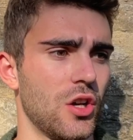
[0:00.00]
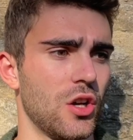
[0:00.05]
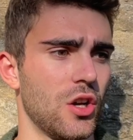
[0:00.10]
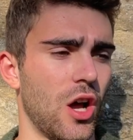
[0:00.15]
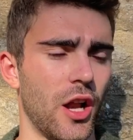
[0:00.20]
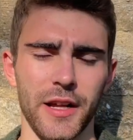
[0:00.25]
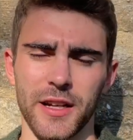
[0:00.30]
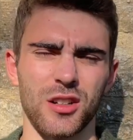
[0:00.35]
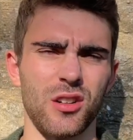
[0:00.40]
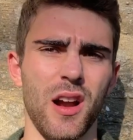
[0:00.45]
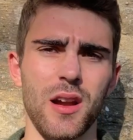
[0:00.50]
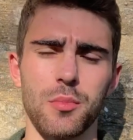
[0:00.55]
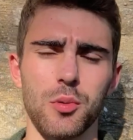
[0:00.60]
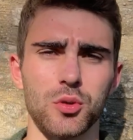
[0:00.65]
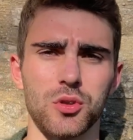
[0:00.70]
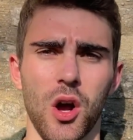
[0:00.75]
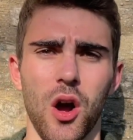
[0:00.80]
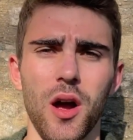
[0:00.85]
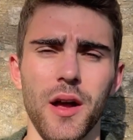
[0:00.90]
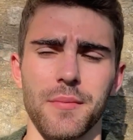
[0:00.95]
an incredible
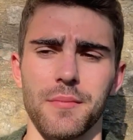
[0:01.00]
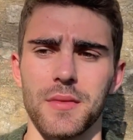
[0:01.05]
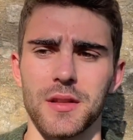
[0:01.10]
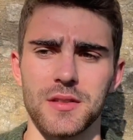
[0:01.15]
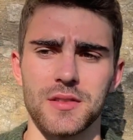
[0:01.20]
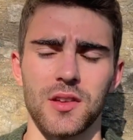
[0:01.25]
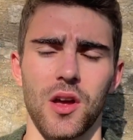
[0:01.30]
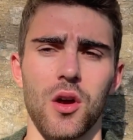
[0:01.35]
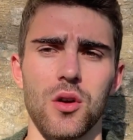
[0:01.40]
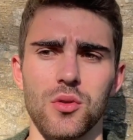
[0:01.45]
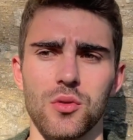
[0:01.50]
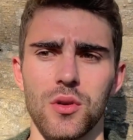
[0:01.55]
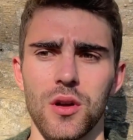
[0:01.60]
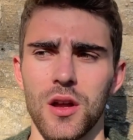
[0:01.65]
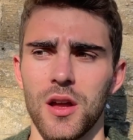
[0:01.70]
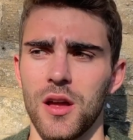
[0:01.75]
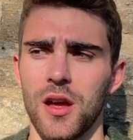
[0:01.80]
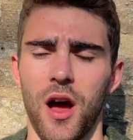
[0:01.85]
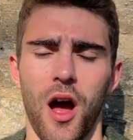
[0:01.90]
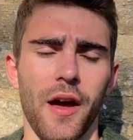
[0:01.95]
time. So
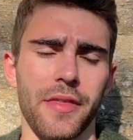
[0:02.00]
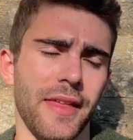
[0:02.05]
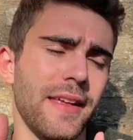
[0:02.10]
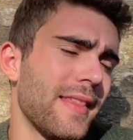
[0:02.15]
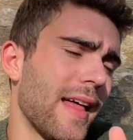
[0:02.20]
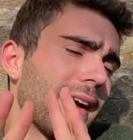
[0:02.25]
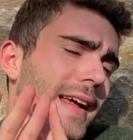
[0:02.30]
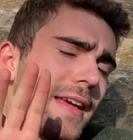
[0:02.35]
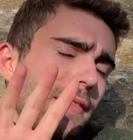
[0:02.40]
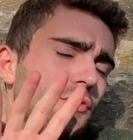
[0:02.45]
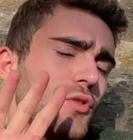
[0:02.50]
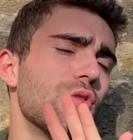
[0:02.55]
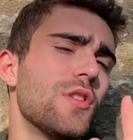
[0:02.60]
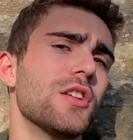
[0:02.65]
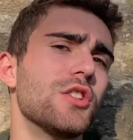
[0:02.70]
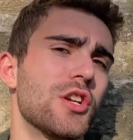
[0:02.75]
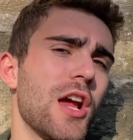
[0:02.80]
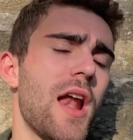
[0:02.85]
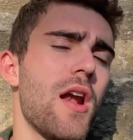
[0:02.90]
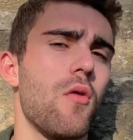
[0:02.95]
I think that gives you
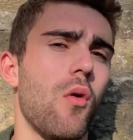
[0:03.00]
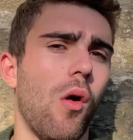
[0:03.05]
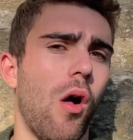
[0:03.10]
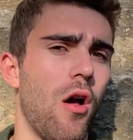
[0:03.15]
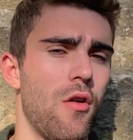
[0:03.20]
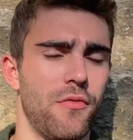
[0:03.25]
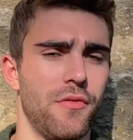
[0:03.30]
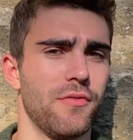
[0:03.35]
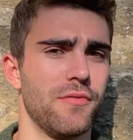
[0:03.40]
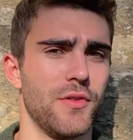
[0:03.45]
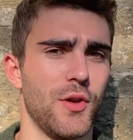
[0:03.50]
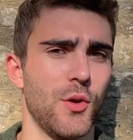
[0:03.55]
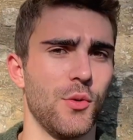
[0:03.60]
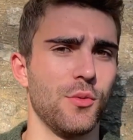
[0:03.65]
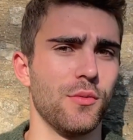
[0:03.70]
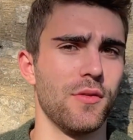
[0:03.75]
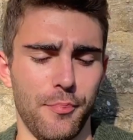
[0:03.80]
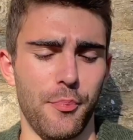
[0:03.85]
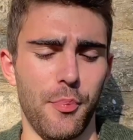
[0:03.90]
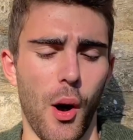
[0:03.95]
the general overview
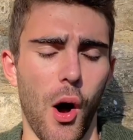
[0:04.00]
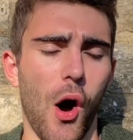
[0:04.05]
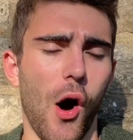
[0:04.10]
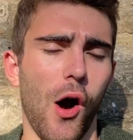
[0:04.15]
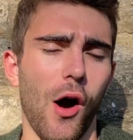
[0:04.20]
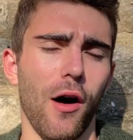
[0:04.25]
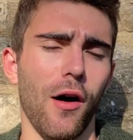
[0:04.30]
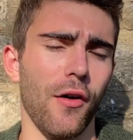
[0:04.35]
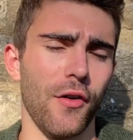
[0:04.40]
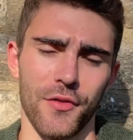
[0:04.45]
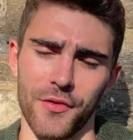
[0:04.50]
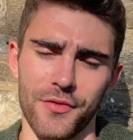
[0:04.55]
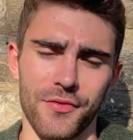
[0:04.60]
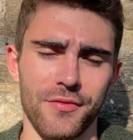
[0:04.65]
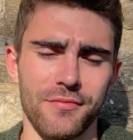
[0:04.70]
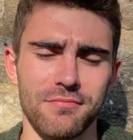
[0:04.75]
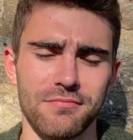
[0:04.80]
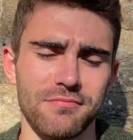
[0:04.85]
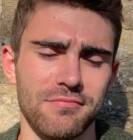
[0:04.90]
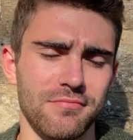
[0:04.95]
part
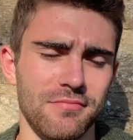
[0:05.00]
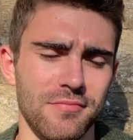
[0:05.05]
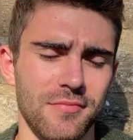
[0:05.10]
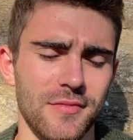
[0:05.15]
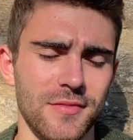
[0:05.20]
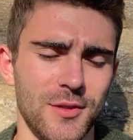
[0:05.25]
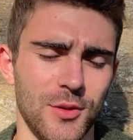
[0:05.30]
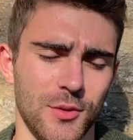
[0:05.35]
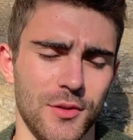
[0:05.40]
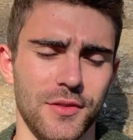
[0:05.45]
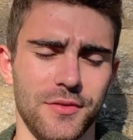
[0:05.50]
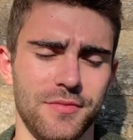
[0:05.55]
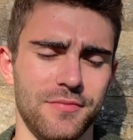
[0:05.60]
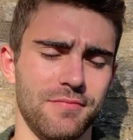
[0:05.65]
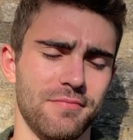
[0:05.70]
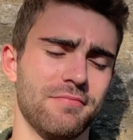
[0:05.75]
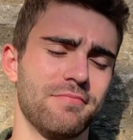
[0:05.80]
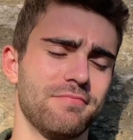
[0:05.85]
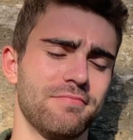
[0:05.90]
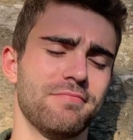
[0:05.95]
of sort of
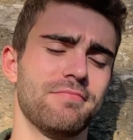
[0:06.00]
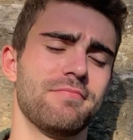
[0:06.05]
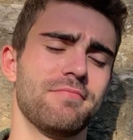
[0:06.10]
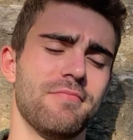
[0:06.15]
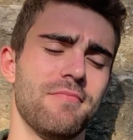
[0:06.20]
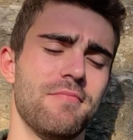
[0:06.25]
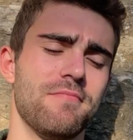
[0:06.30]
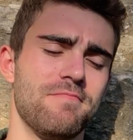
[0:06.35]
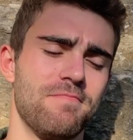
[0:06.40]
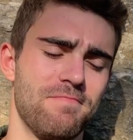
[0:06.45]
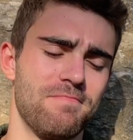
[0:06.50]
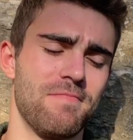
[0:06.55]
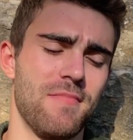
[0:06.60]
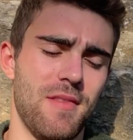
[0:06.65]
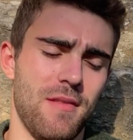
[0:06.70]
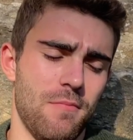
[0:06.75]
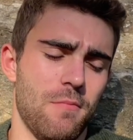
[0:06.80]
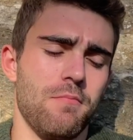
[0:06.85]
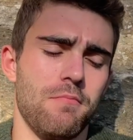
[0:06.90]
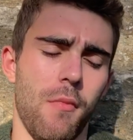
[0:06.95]

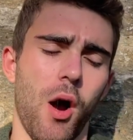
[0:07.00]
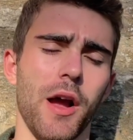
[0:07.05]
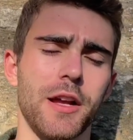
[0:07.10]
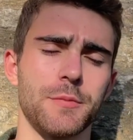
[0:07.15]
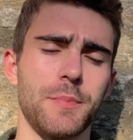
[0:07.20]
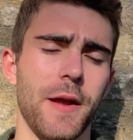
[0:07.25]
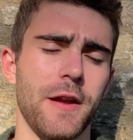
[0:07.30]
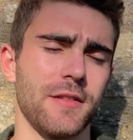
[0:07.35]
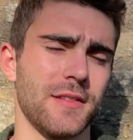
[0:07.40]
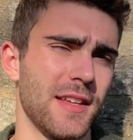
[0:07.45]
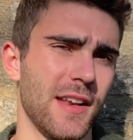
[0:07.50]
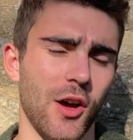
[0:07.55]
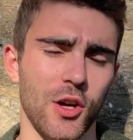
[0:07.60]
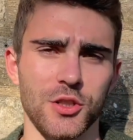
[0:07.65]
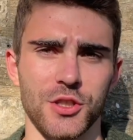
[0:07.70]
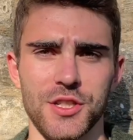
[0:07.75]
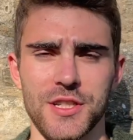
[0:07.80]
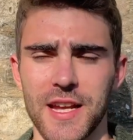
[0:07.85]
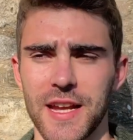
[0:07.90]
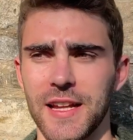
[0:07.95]
my experience in
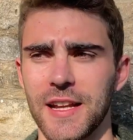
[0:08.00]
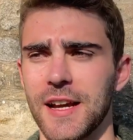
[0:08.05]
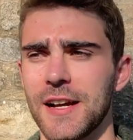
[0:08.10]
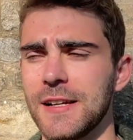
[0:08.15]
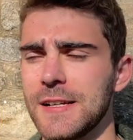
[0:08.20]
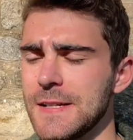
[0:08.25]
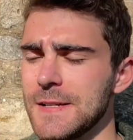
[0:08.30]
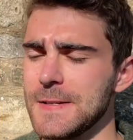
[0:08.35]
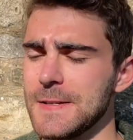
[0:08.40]
Argentina.